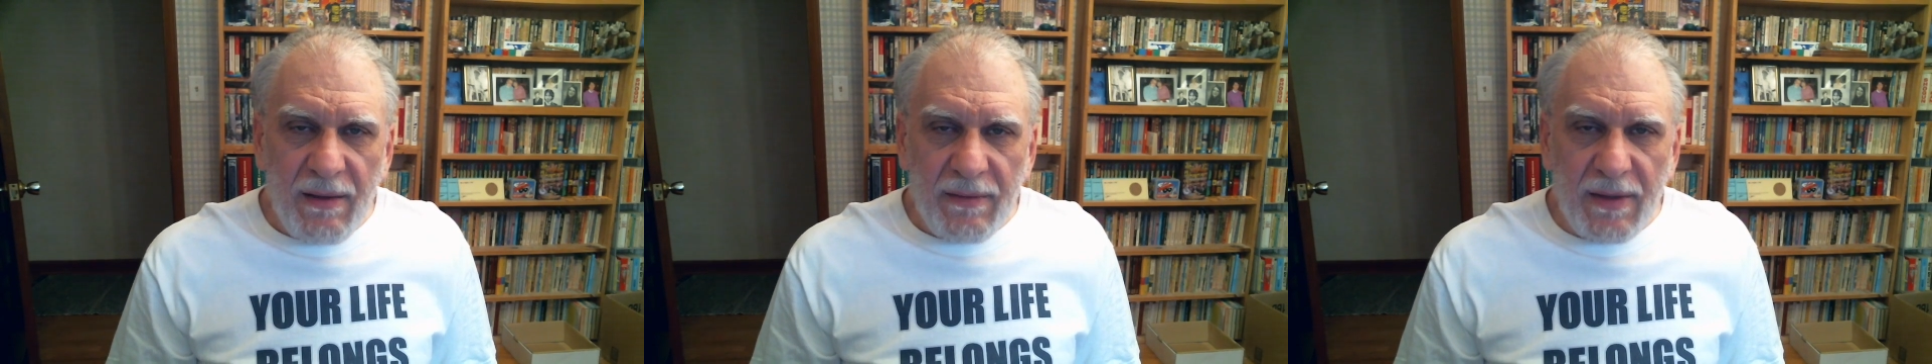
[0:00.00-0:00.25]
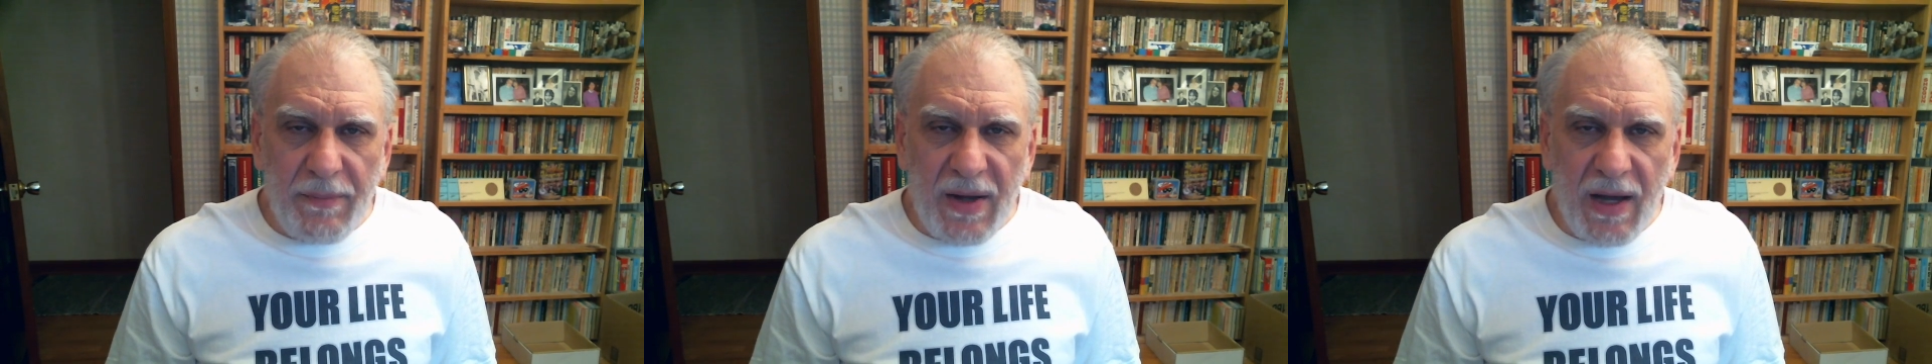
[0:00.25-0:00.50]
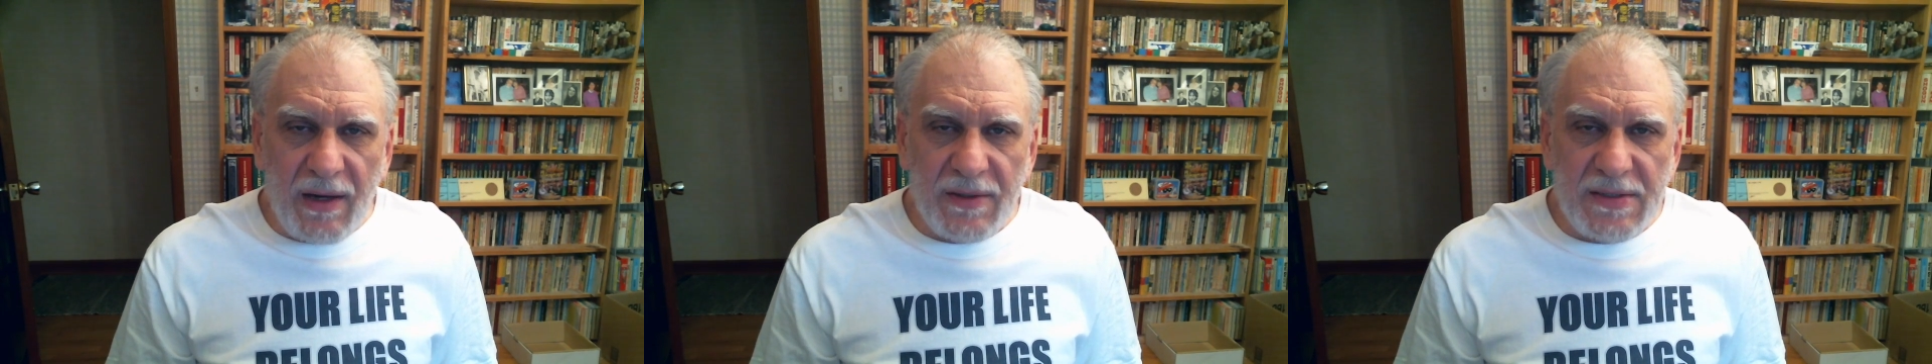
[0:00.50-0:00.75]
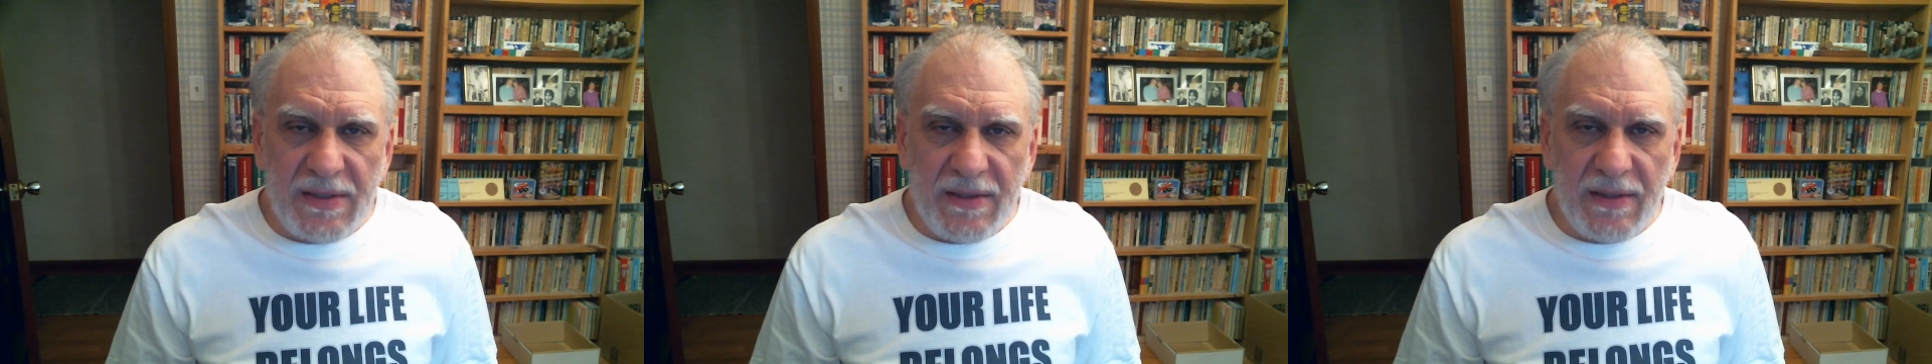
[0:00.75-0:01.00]
the
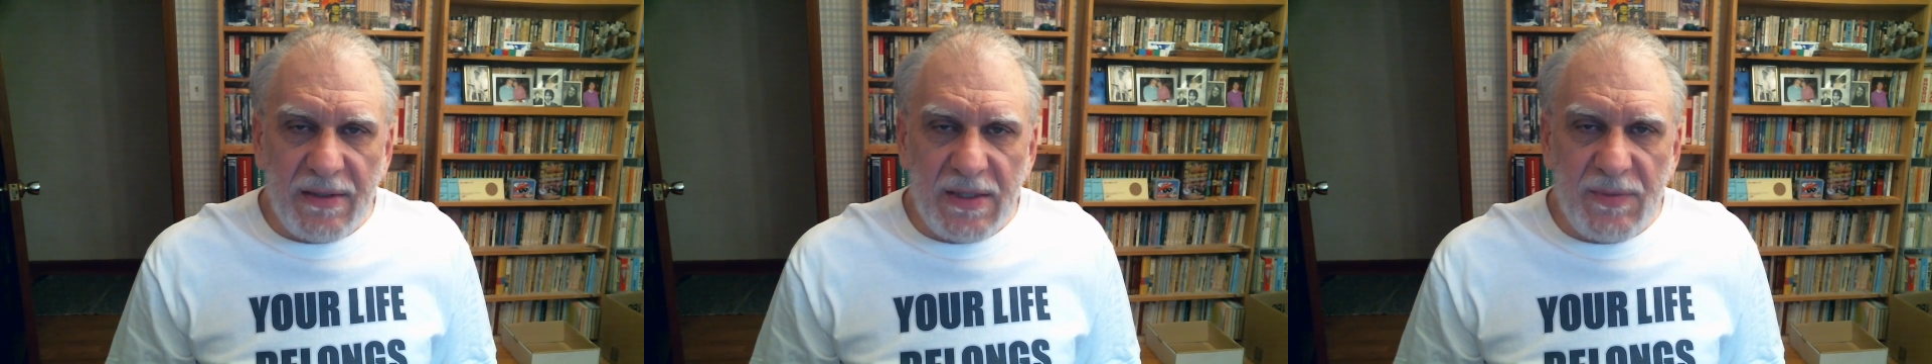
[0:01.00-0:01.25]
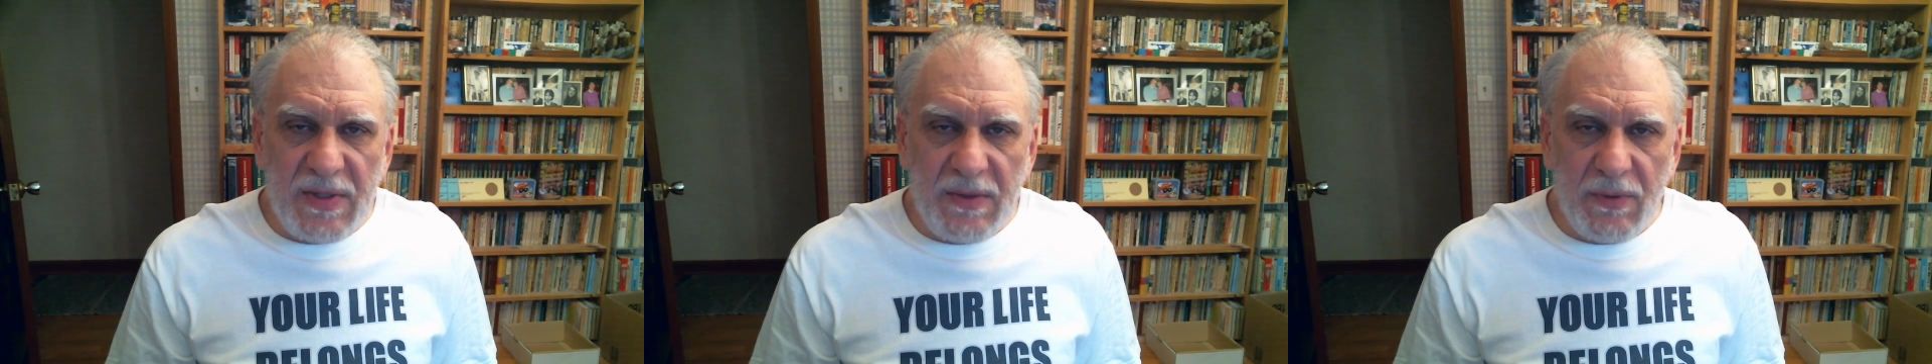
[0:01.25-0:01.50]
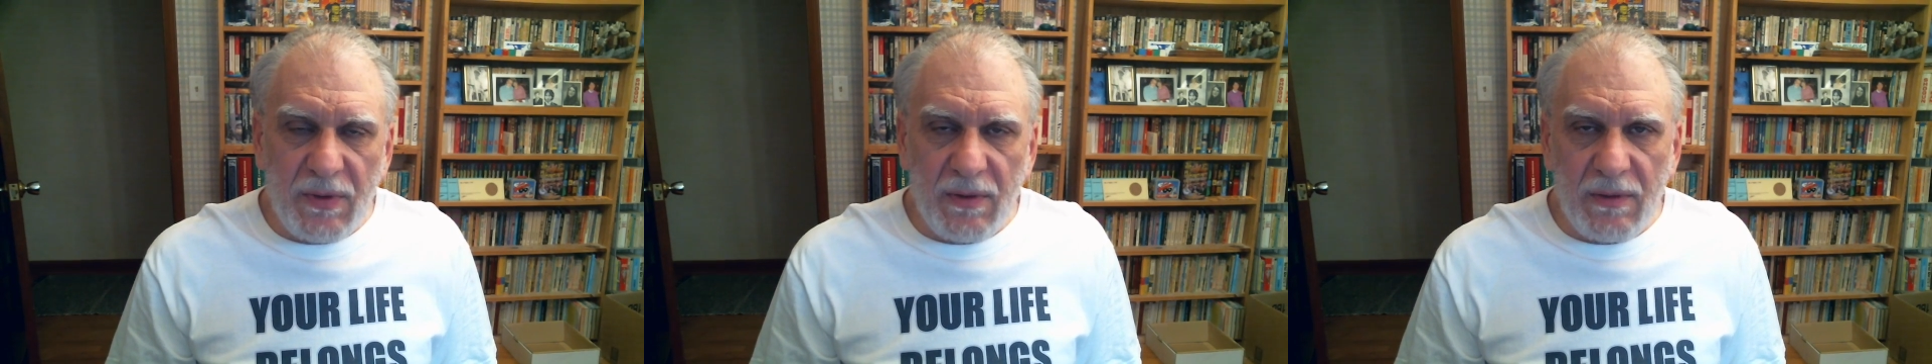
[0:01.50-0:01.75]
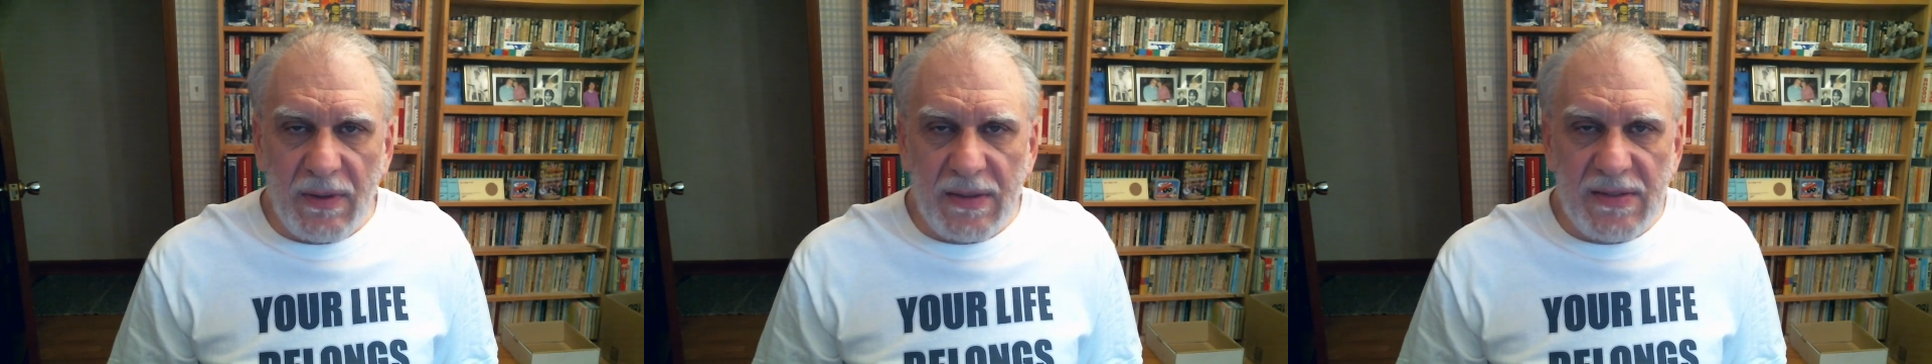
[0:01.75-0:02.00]
hypocrisy that these
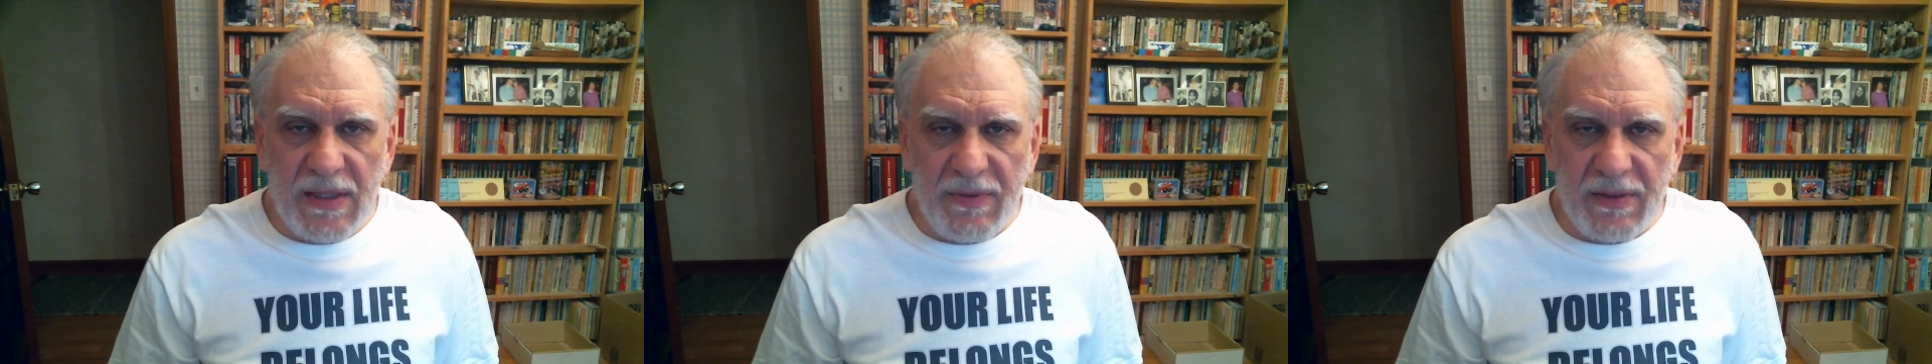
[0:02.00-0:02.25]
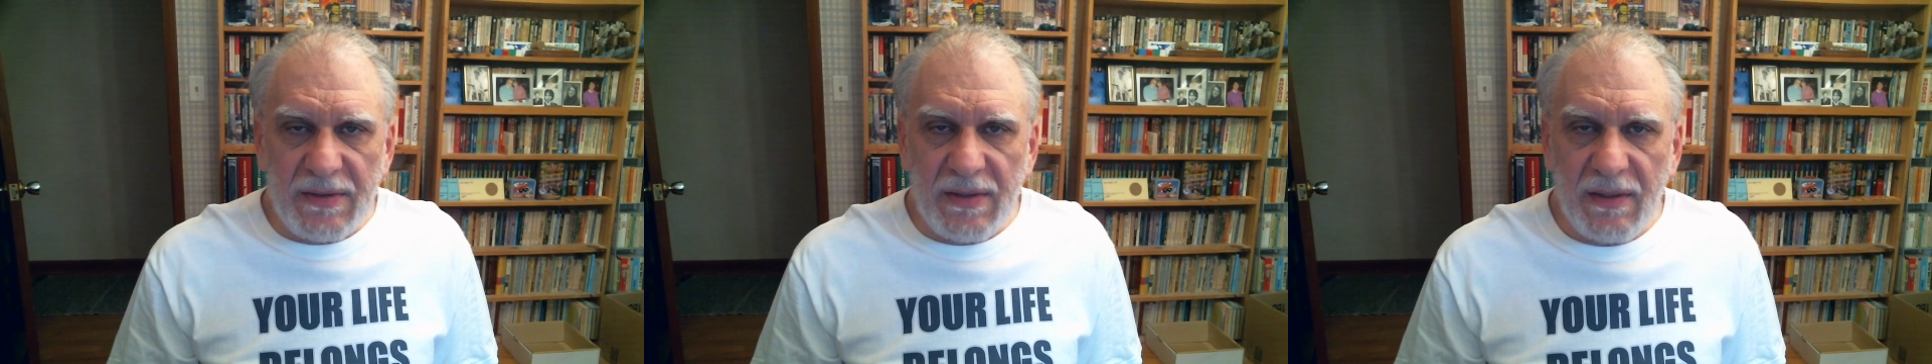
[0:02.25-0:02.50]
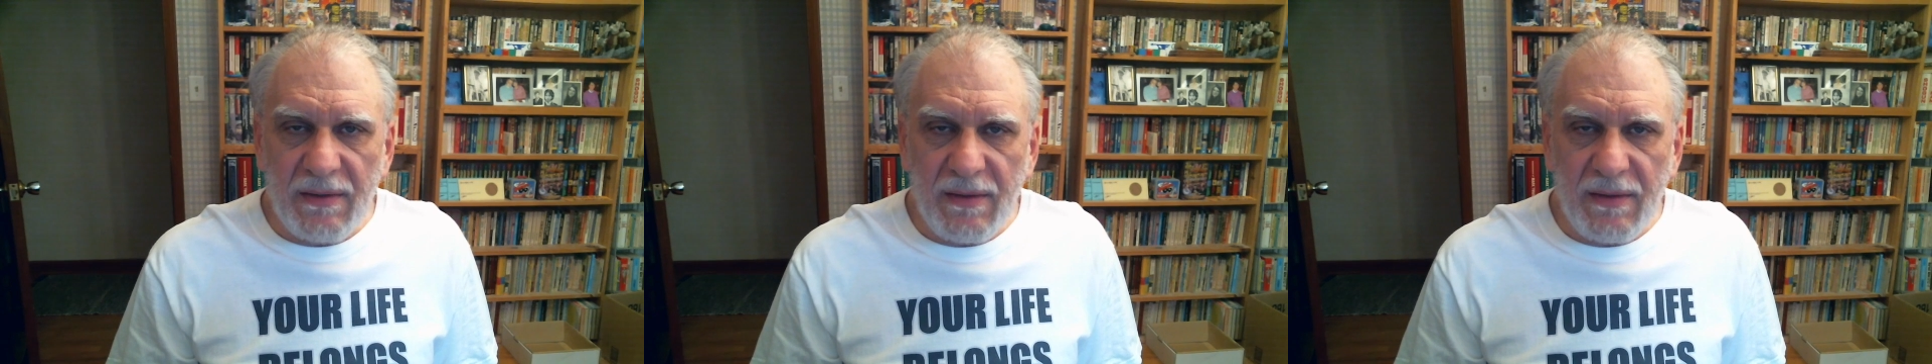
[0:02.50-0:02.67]
people exhibit,